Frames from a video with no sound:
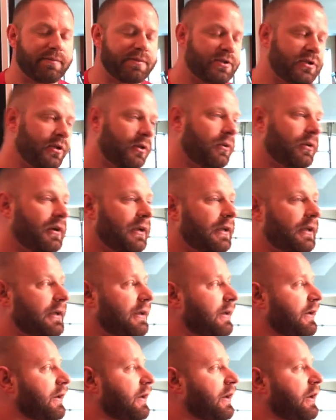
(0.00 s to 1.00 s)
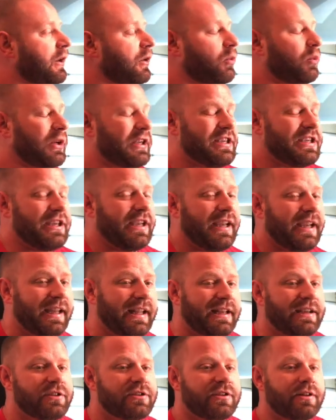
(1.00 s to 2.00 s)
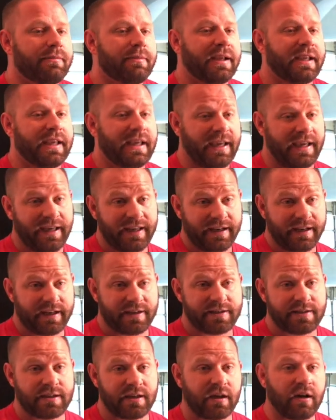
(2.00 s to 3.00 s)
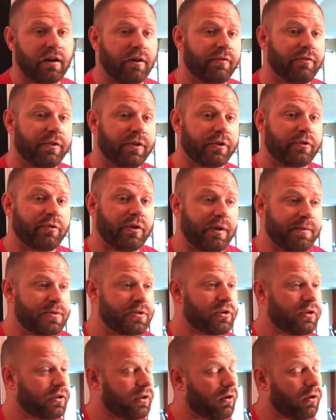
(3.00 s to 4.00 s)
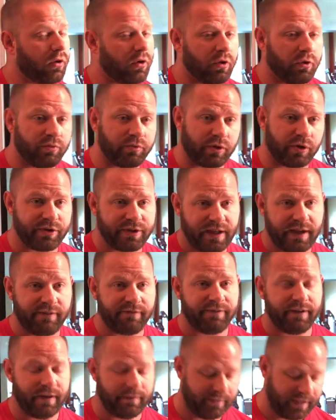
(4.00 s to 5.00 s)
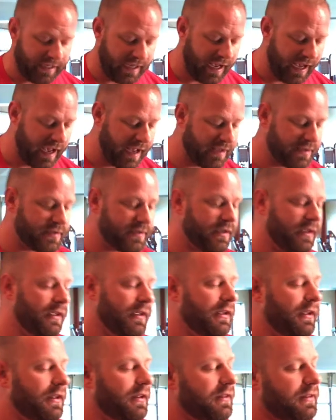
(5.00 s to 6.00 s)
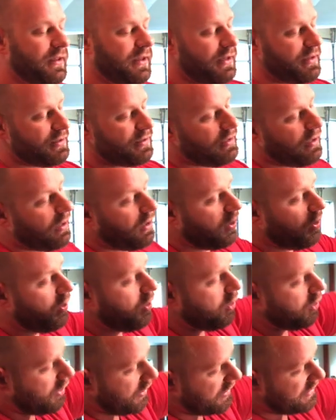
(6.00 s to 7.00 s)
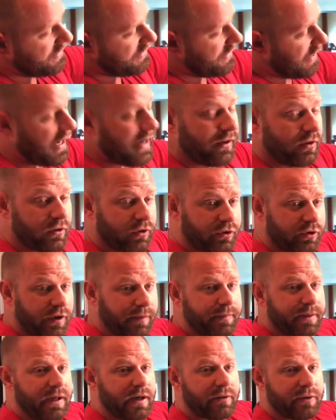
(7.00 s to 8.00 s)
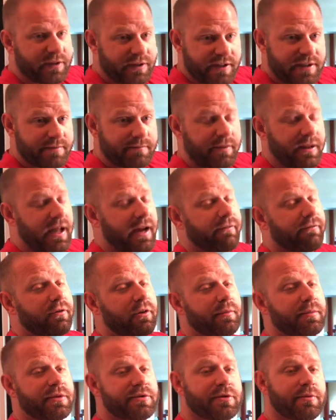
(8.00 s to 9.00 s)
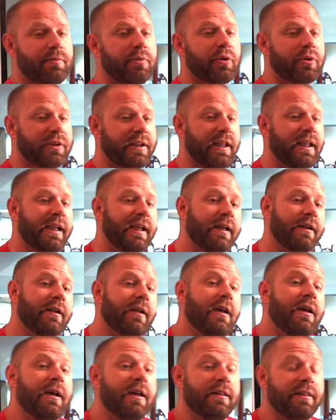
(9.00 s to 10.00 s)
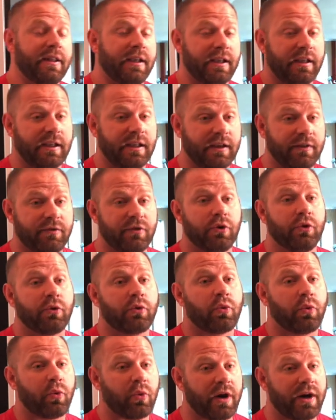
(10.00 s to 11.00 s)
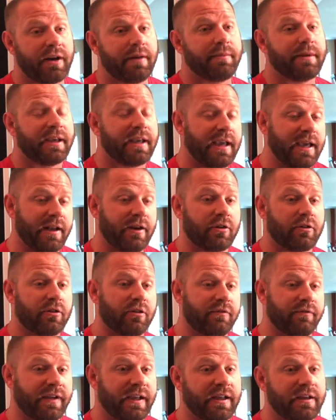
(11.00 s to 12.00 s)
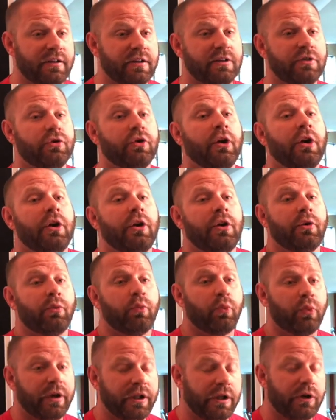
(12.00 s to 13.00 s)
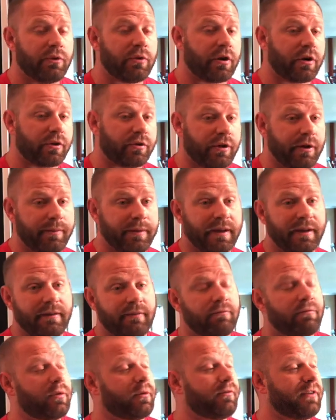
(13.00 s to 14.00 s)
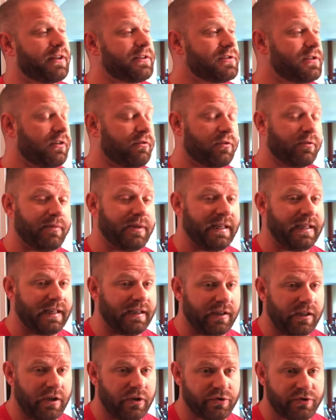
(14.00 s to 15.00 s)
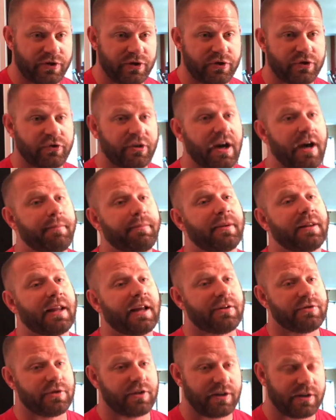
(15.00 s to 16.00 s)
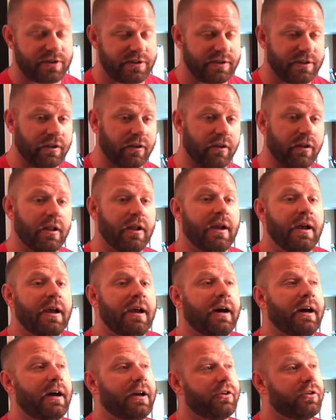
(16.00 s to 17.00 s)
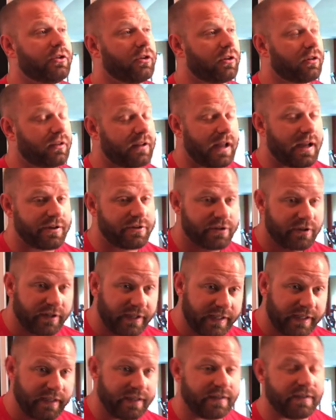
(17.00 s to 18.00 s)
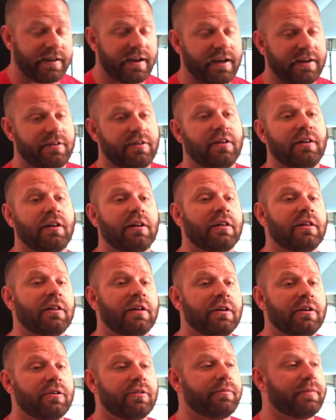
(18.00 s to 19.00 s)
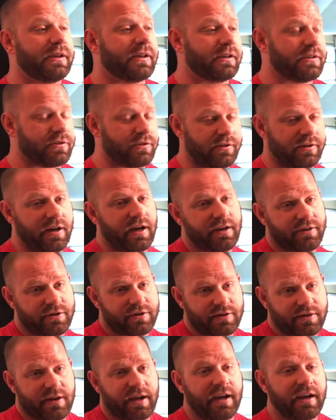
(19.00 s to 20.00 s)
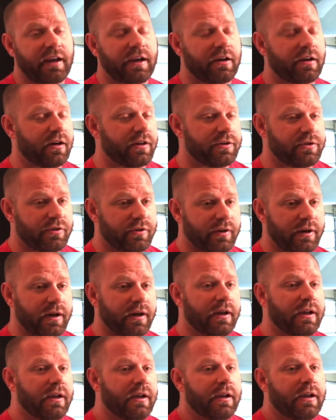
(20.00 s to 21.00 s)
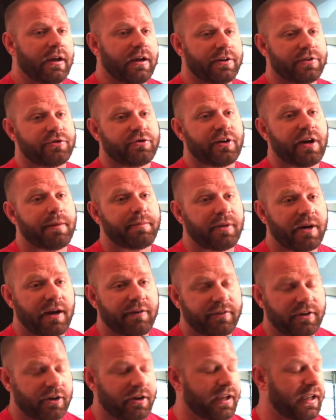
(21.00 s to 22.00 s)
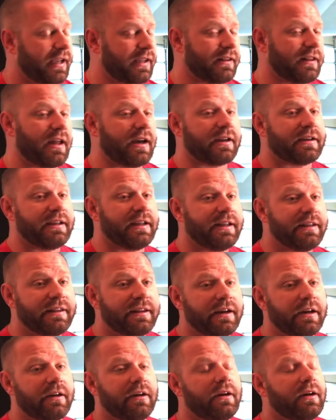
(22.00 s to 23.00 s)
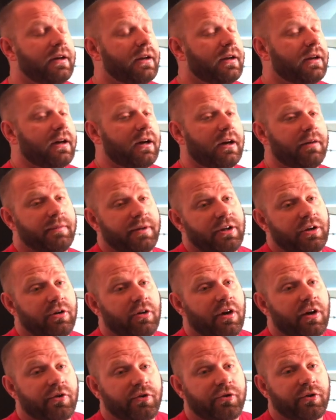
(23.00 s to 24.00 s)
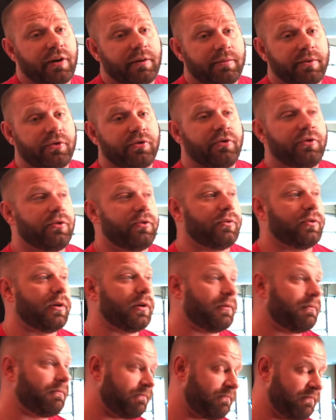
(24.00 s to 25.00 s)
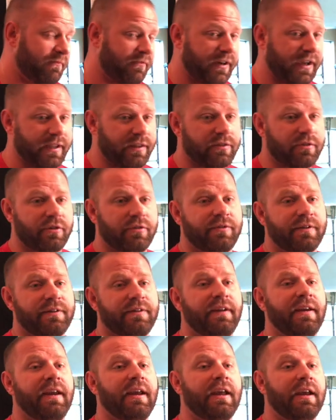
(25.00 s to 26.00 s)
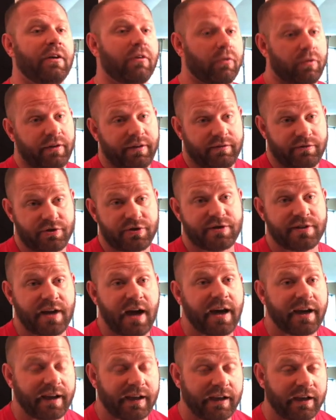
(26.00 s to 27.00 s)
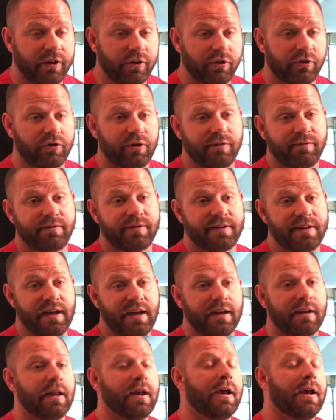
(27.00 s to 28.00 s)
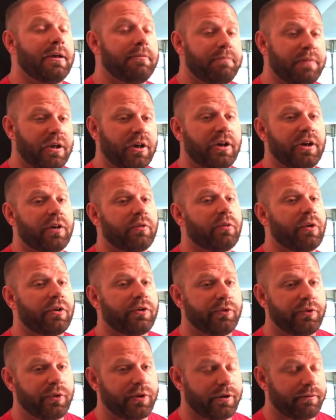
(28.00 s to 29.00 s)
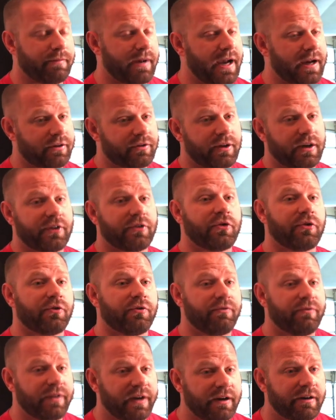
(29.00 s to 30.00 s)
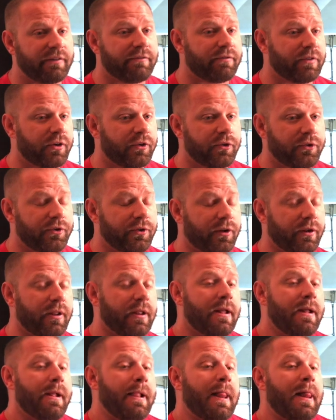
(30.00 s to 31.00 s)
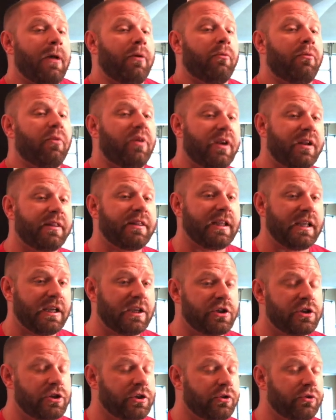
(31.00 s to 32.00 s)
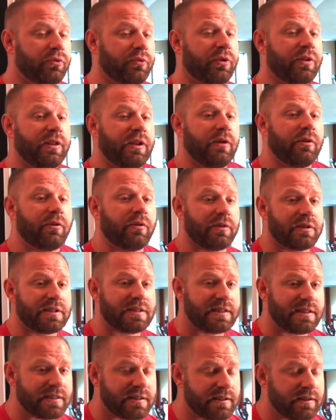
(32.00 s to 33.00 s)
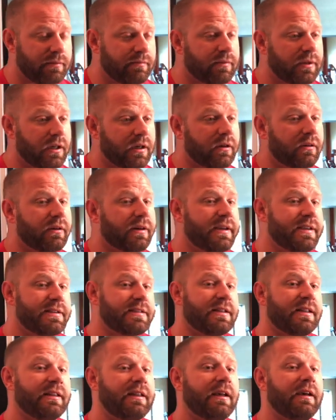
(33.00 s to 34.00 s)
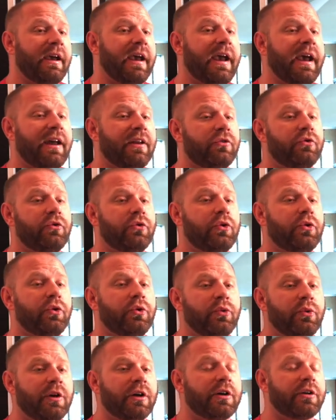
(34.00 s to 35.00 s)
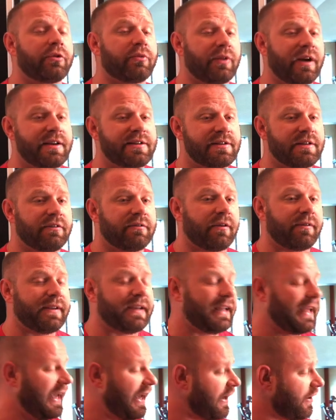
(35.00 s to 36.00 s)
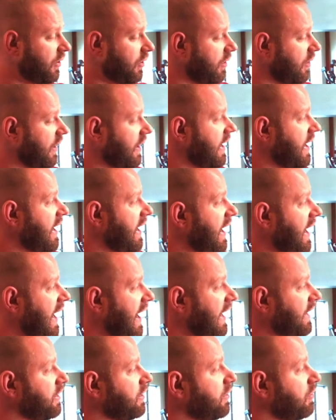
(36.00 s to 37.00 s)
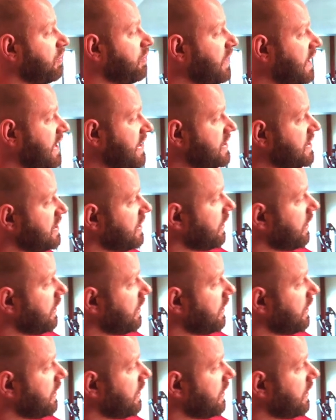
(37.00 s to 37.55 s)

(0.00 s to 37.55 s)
So we changed the mechanics of the grip. So the whole RO-T8 family has this hook style grip here with this platform to support the hand that gives you quite a mechanical advantage when you are gripping. It prevents you from needing to use a strap, allows you to still neurologically connect to the load because you're not just hanging onto a strap or having your hand locked in there, and you're also able to fight through fatigue or just not get your grip fatigued, period, while doing your back training. So it's very versatile. One of the issues with the old system, though, is that it had too aggressive of an angle at the wrist.